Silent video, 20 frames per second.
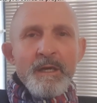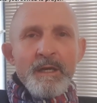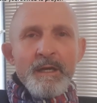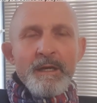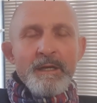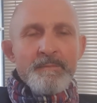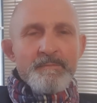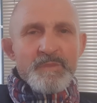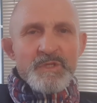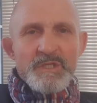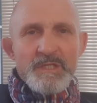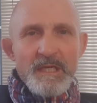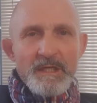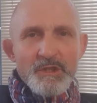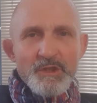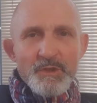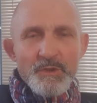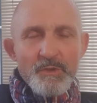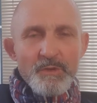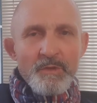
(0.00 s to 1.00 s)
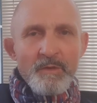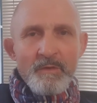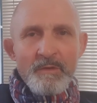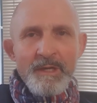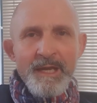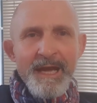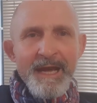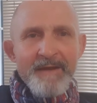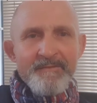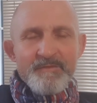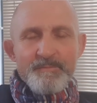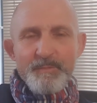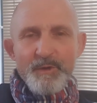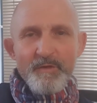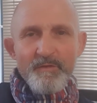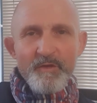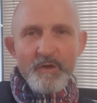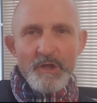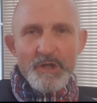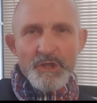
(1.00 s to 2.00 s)
um, sexual lives,
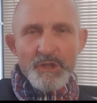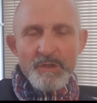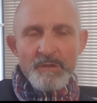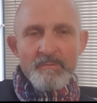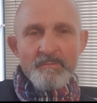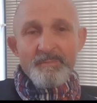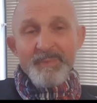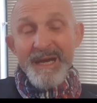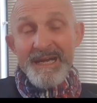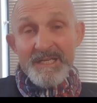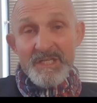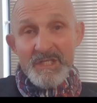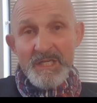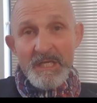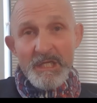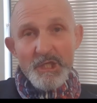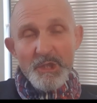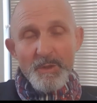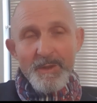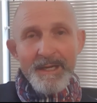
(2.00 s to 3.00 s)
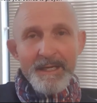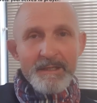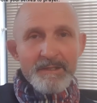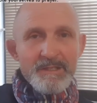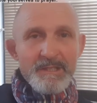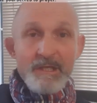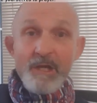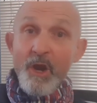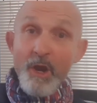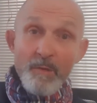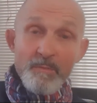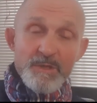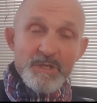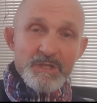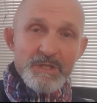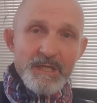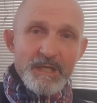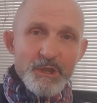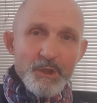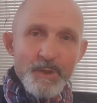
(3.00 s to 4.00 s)
perversion, bisexuality,
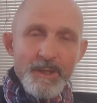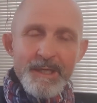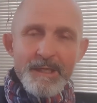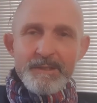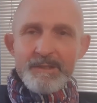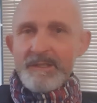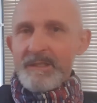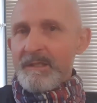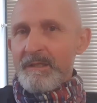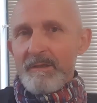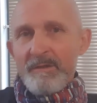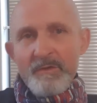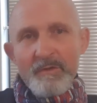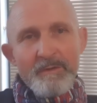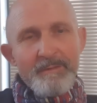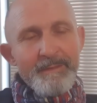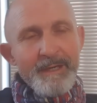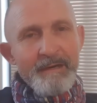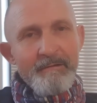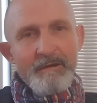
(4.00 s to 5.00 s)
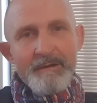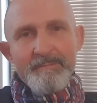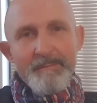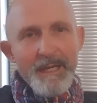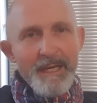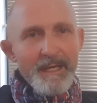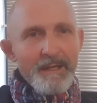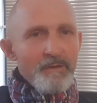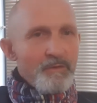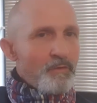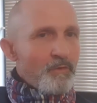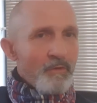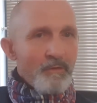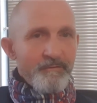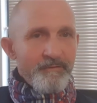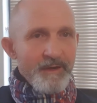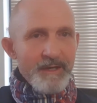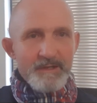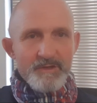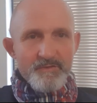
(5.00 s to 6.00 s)
homosexuality, and you're a married man, or
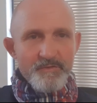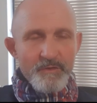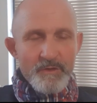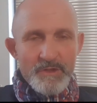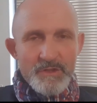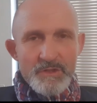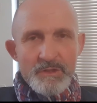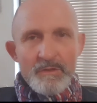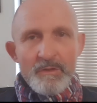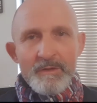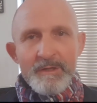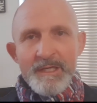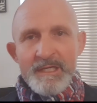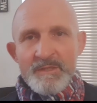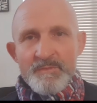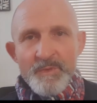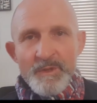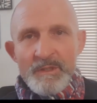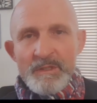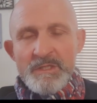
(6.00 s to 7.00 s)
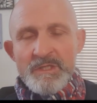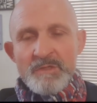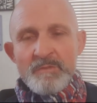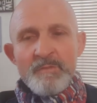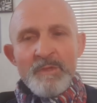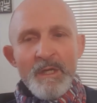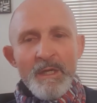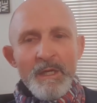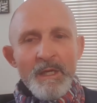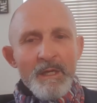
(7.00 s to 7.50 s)
vice versa, or lesbianism,